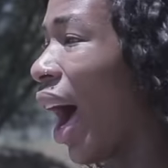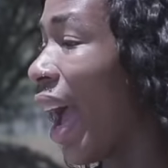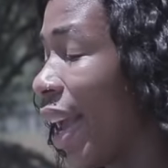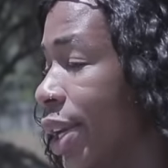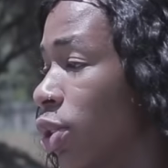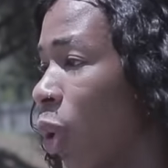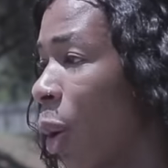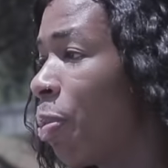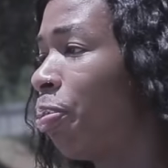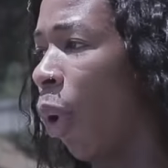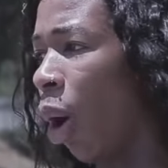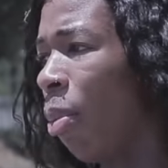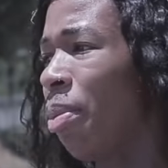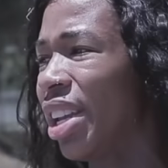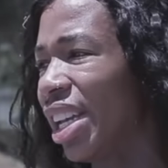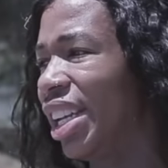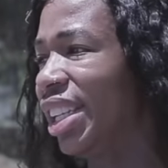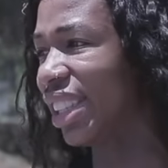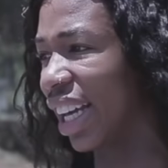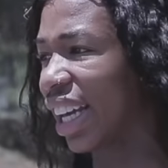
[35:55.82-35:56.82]
Your eyes were
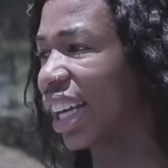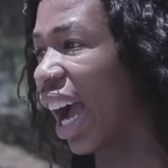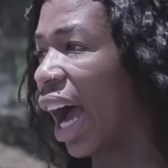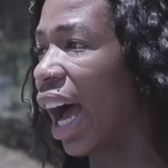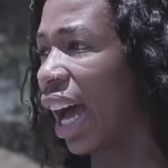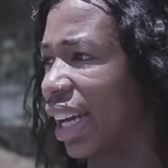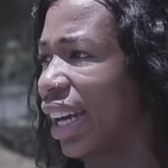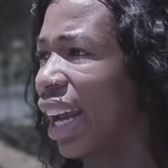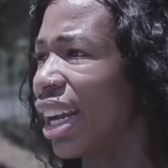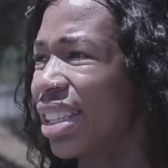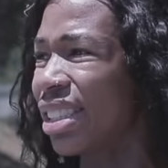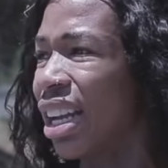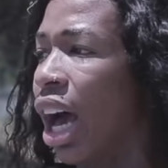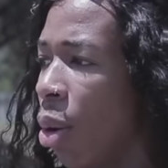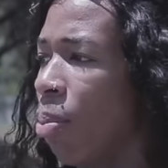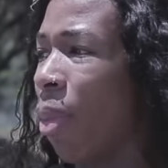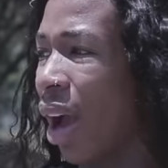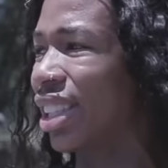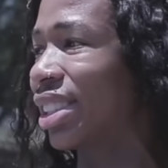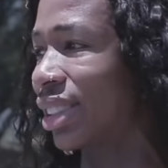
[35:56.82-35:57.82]
bombing in the car.
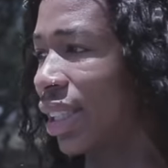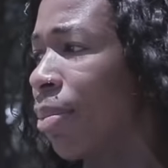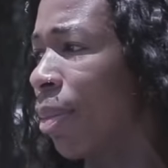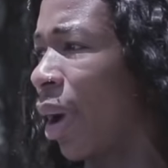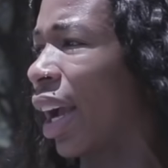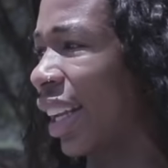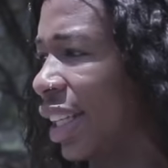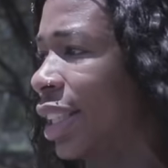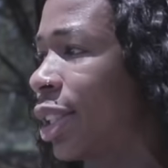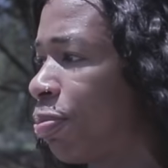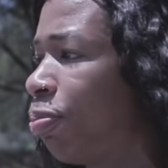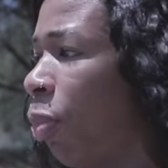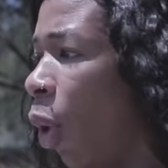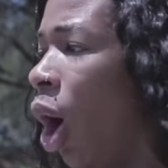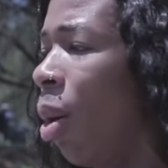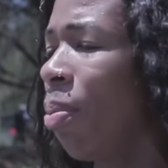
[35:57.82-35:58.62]
Right now, my stomach is